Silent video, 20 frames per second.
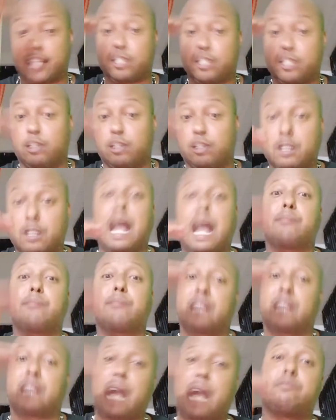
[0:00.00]
good cops and
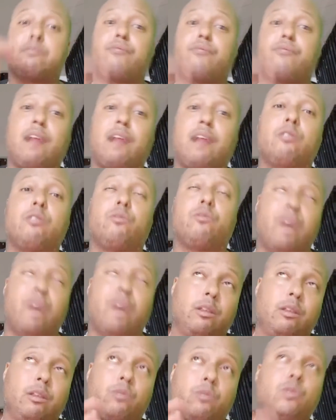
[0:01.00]
the cops that follow
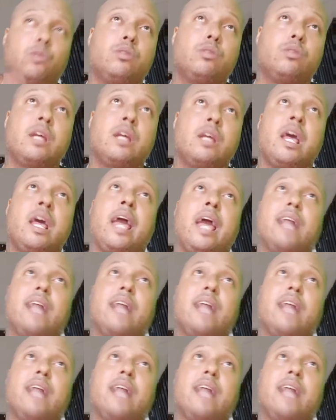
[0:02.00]
the rules and